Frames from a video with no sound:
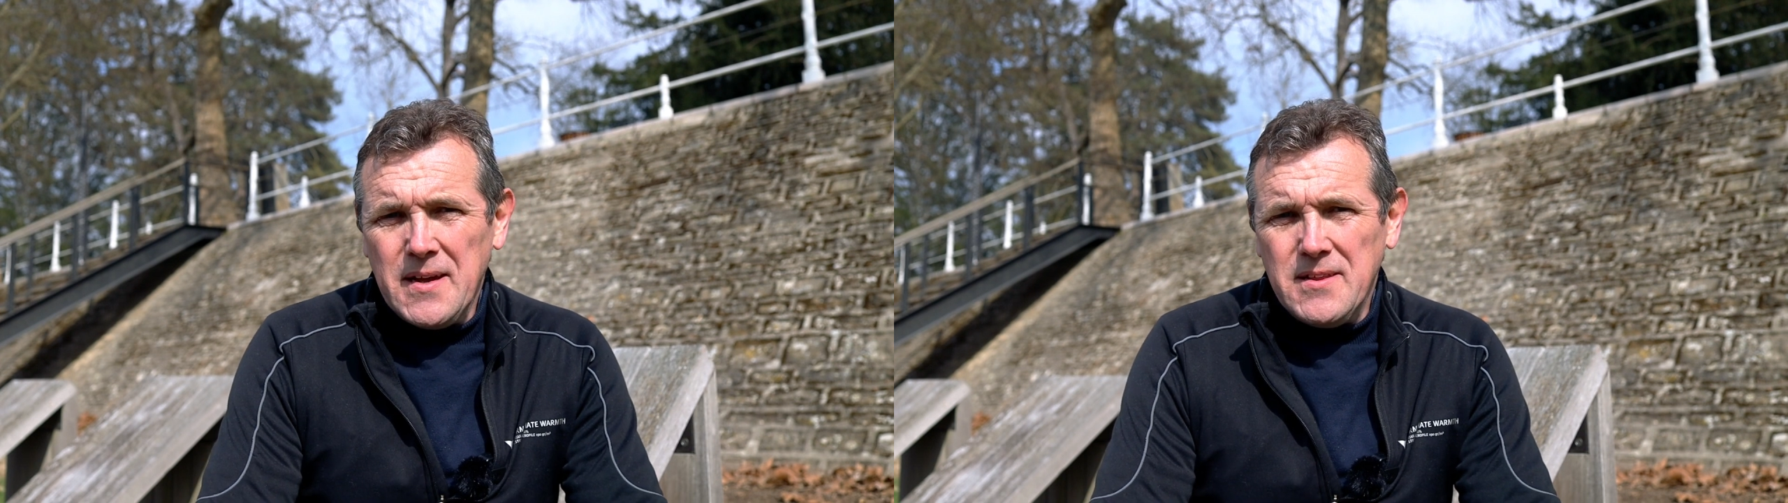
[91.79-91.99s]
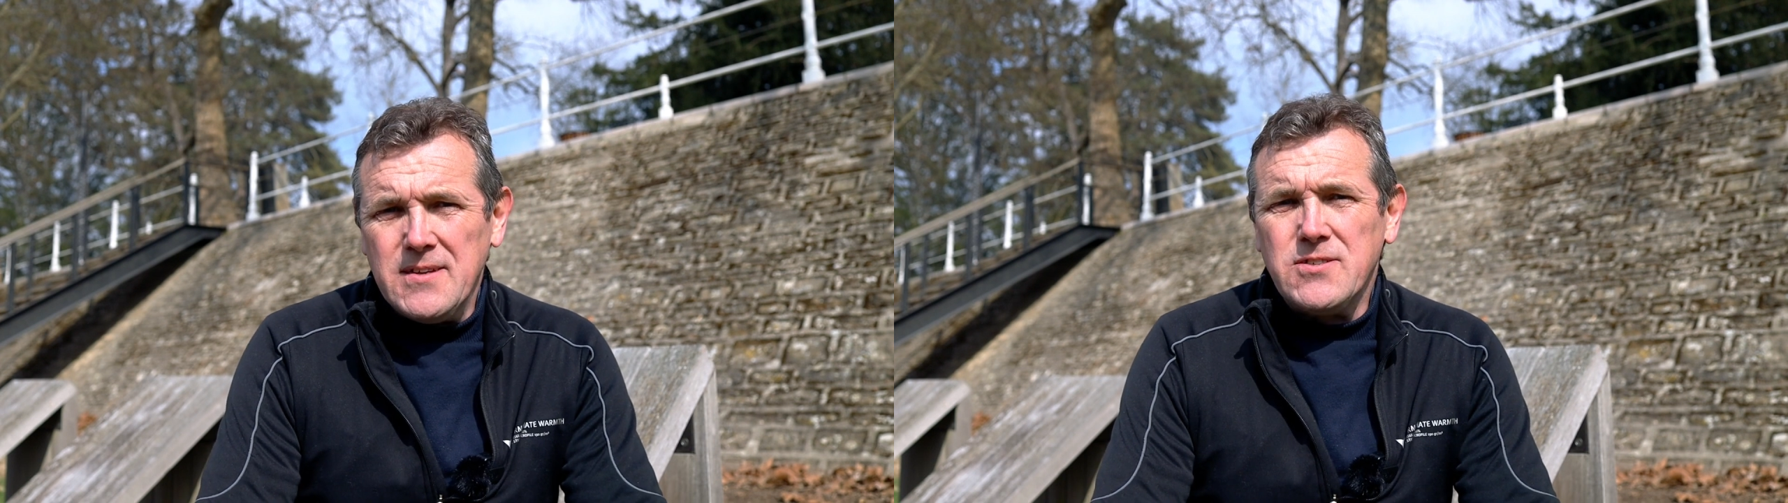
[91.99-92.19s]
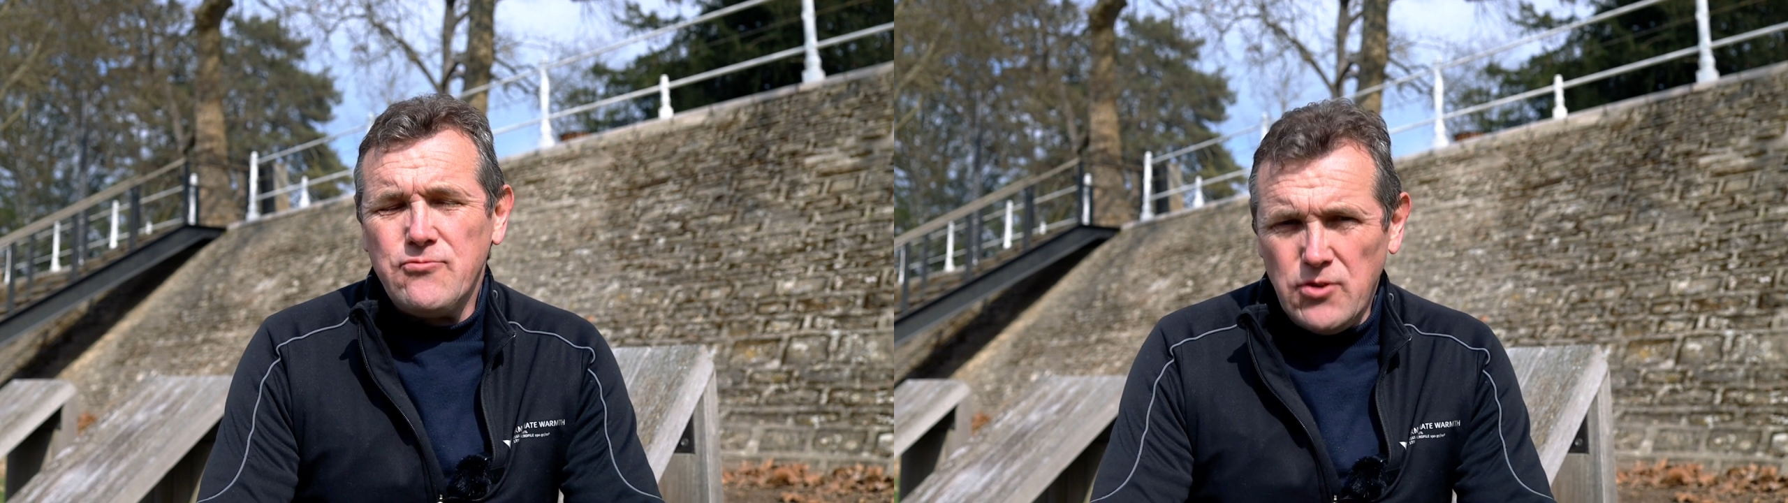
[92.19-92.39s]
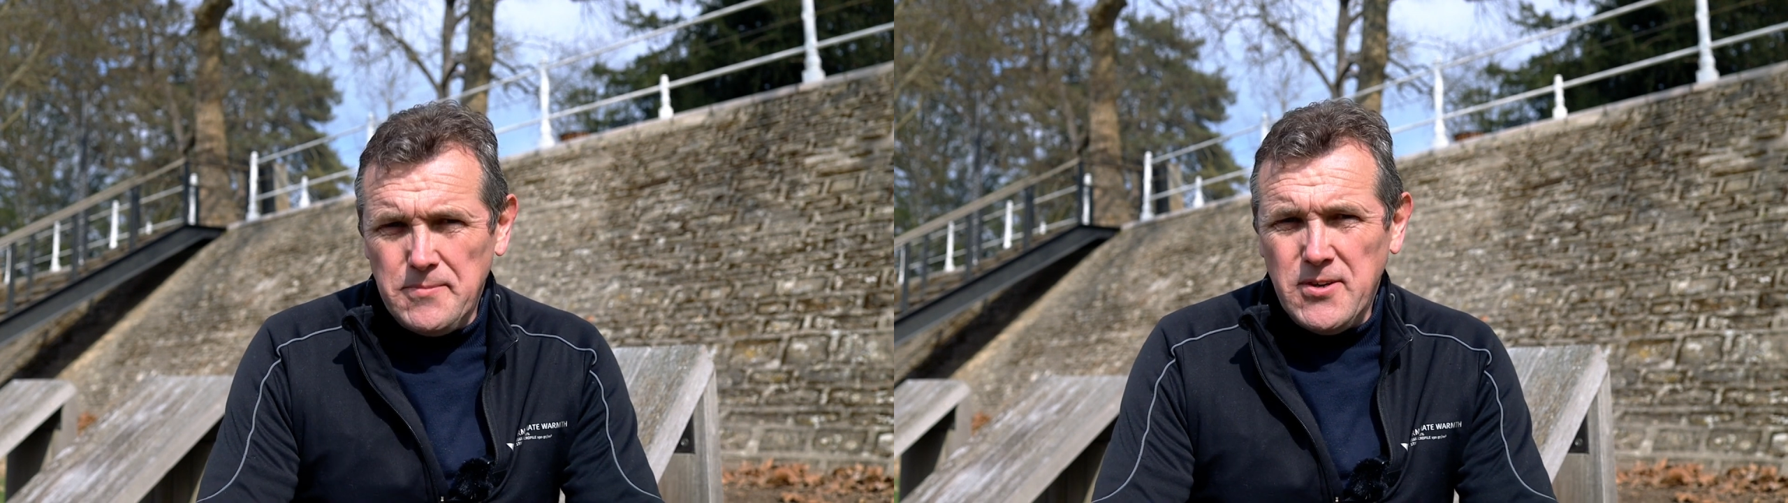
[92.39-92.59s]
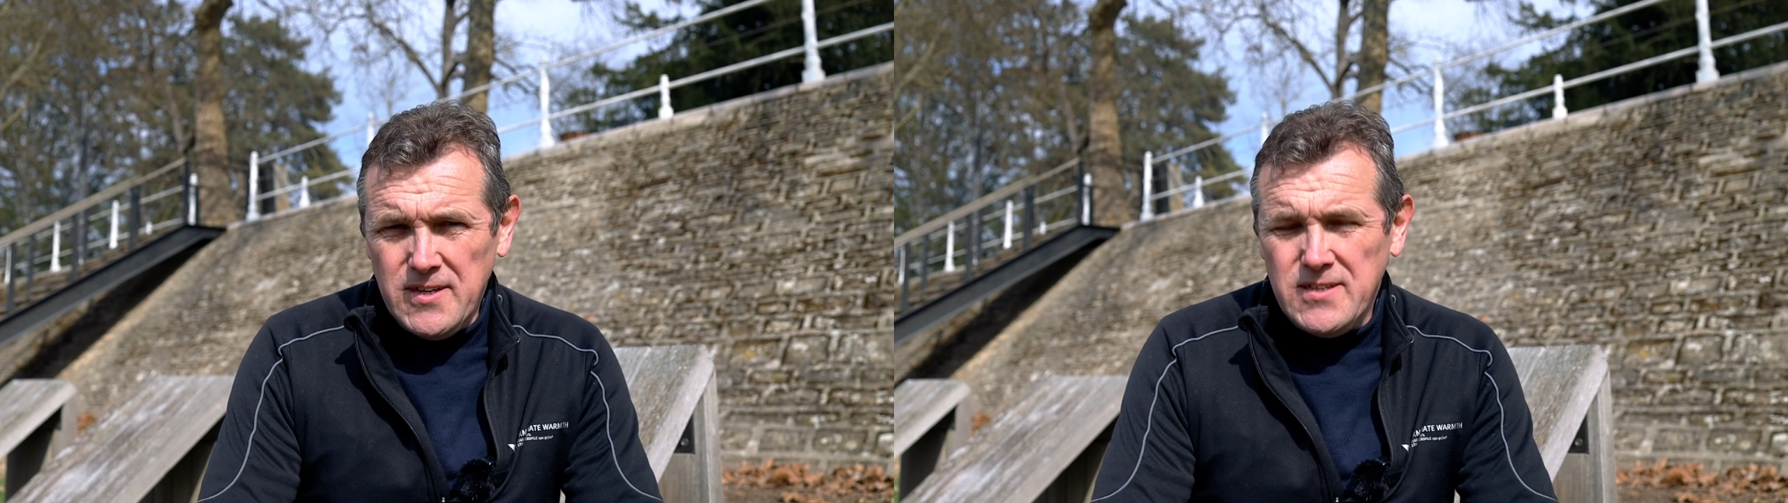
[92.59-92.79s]
that's
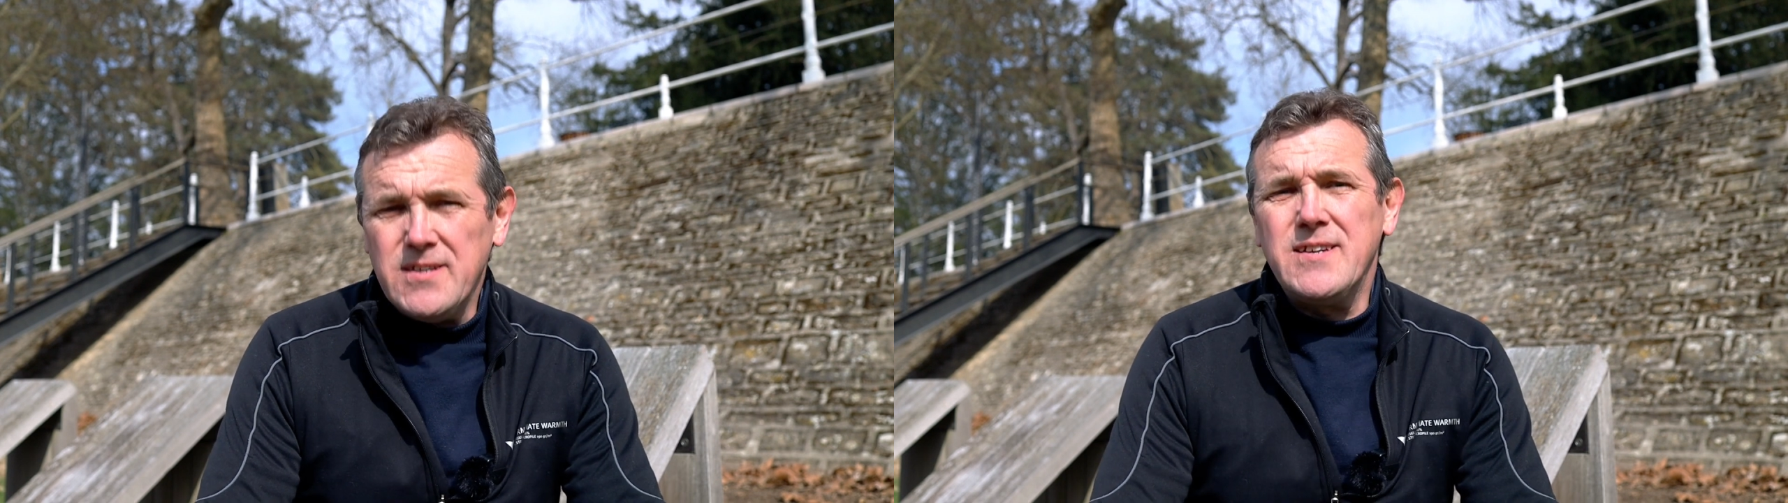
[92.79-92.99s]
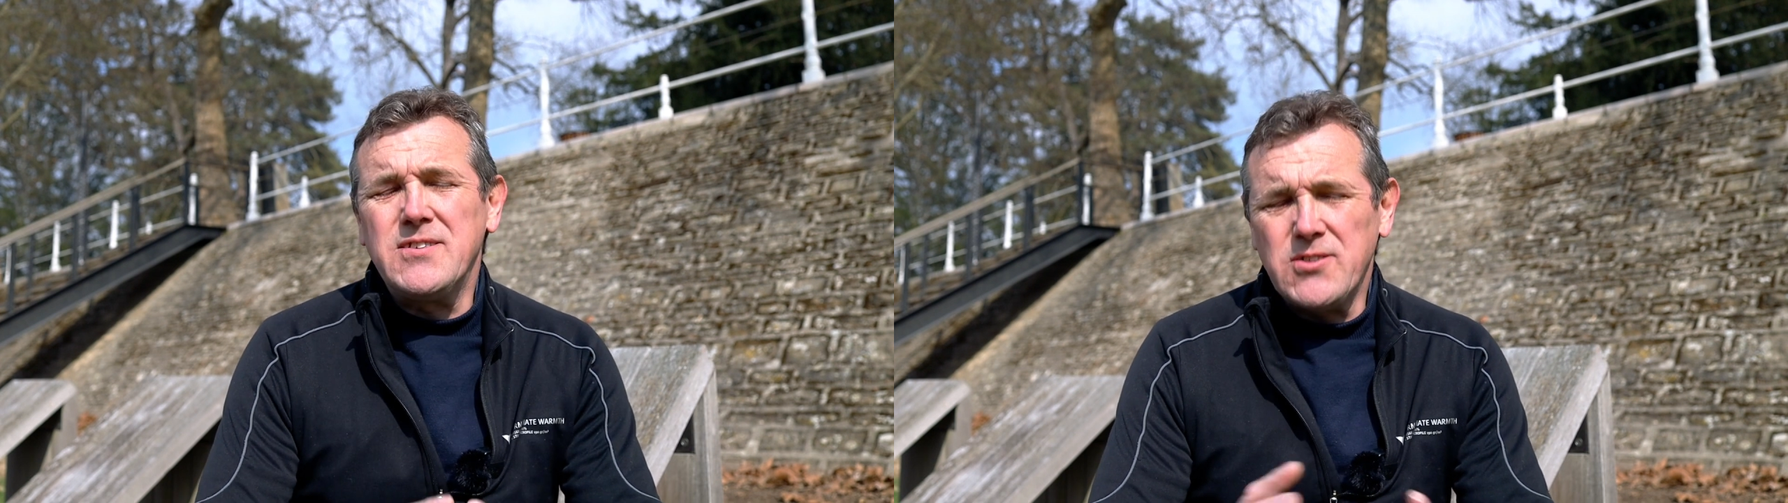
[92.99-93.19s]
attributed to the